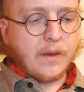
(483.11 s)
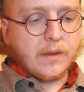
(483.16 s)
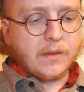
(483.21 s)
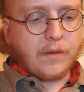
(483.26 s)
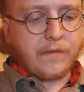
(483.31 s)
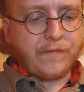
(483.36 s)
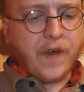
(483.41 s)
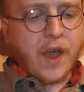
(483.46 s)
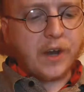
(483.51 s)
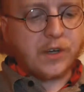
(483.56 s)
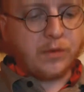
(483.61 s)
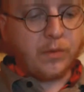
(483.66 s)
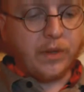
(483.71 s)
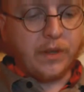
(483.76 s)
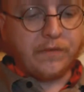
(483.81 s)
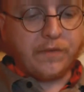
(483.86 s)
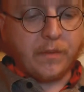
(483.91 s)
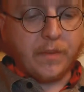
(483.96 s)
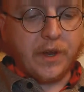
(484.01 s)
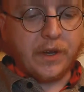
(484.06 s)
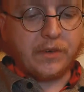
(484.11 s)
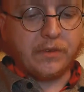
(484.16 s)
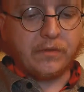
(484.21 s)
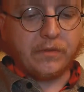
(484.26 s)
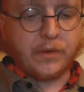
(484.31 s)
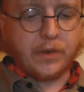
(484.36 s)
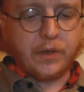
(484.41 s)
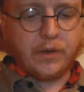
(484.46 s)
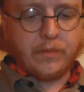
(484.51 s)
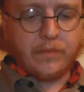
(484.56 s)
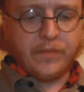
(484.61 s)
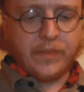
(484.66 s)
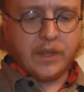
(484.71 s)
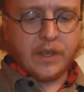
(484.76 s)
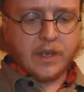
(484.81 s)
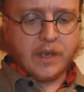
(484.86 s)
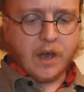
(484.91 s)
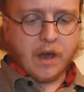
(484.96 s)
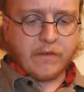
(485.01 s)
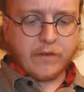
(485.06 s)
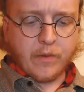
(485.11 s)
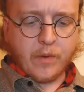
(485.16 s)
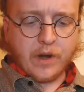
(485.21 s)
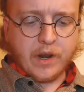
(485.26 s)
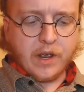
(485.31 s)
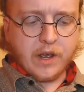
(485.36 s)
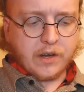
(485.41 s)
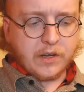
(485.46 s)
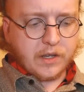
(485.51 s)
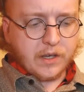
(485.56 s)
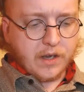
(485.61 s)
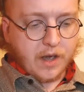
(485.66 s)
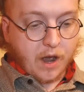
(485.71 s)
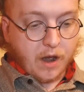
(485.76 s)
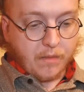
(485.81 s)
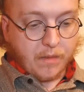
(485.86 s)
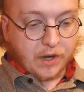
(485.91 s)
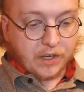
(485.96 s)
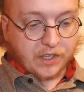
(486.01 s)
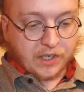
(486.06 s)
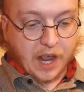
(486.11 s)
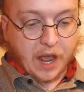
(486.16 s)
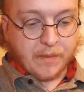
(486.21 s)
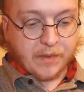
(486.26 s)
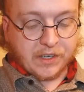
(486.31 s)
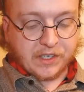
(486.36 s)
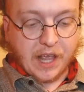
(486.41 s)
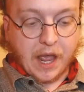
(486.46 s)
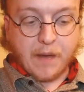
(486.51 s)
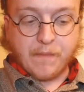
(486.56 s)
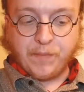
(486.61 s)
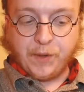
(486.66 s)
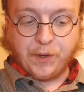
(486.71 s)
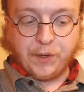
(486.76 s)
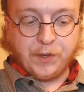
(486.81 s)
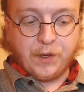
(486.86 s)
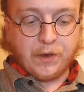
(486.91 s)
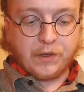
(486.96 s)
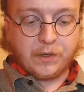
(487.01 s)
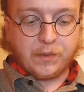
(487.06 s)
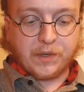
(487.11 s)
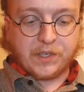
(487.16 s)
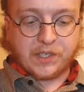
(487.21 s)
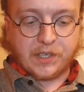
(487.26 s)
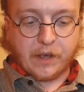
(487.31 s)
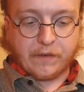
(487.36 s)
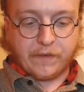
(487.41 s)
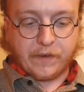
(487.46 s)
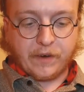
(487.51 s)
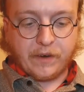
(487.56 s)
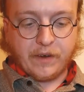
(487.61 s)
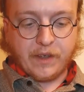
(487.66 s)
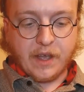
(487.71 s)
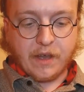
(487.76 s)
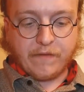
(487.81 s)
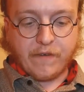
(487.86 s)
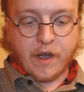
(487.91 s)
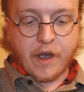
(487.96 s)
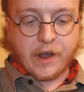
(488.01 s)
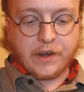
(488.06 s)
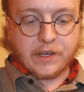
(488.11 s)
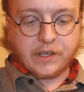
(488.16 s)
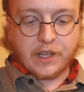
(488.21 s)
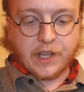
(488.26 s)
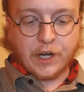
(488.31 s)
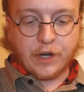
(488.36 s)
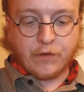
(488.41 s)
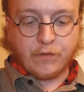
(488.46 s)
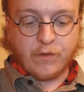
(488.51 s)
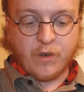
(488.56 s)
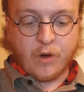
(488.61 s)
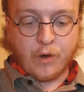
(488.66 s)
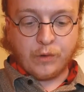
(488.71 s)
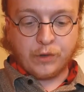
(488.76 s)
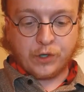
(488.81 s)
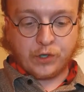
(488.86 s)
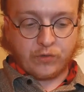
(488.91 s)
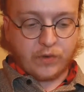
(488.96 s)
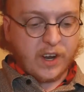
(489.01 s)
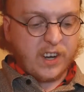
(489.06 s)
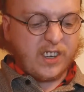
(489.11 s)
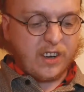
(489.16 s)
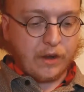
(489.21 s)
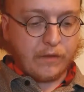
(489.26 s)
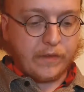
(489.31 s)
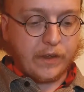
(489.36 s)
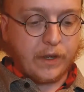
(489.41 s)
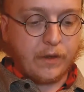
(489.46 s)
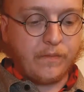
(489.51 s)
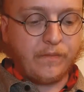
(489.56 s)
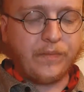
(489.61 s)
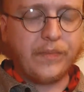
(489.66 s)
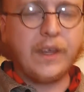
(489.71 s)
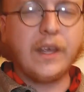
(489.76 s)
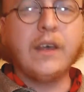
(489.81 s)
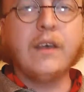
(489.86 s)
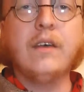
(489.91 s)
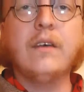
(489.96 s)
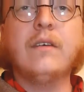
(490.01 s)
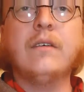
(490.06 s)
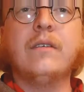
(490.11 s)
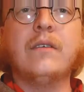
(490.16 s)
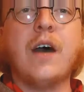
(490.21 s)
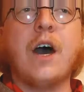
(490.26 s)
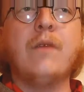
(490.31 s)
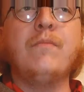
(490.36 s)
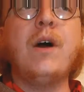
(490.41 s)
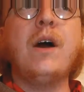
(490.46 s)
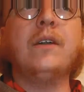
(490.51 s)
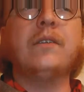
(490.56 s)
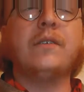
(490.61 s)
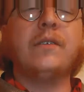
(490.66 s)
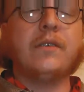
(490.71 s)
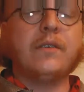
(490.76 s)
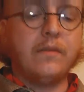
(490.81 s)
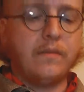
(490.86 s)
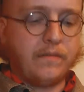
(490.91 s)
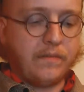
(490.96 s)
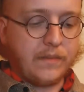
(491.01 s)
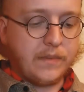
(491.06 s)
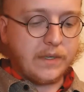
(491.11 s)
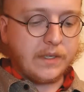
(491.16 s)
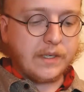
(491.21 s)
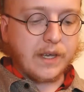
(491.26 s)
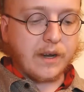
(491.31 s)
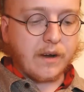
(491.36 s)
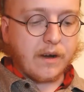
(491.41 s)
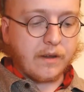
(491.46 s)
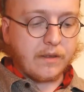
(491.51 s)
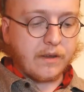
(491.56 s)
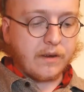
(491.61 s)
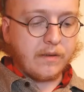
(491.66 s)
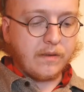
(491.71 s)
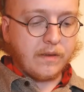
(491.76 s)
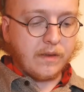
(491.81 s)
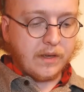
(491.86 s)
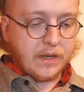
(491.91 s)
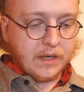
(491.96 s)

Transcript: Some factual information for you. Have you any idea how much damage that bulldozer would suffer if I just let it roll straight over you? How much? Said Arthur.